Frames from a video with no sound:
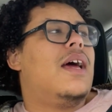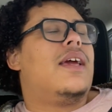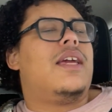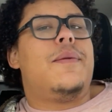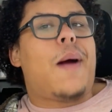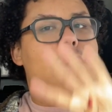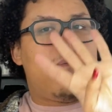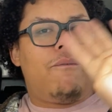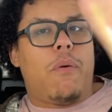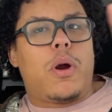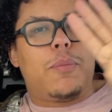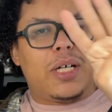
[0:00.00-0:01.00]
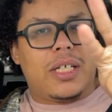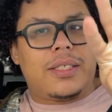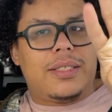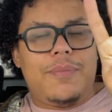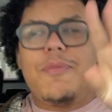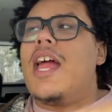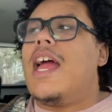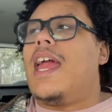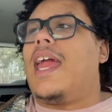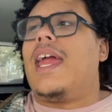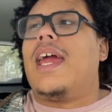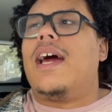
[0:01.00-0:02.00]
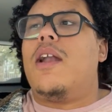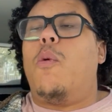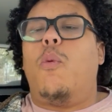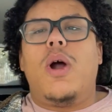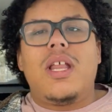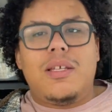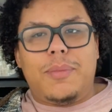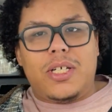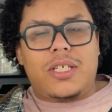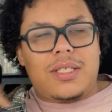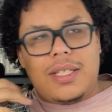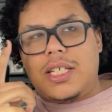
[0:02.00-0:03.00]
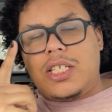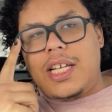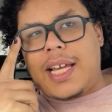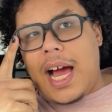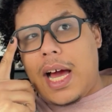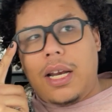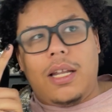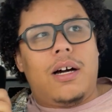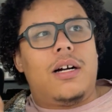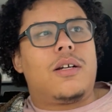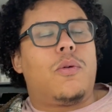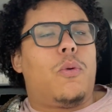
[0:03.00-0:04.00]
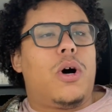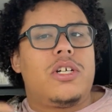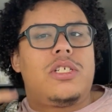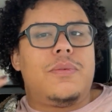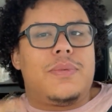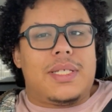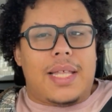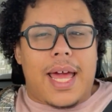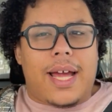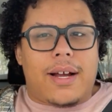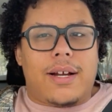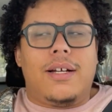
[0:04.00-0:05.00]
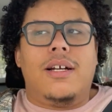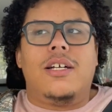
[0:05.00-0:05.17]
he bought 4 books. And one of the books that she cataloged while she was there,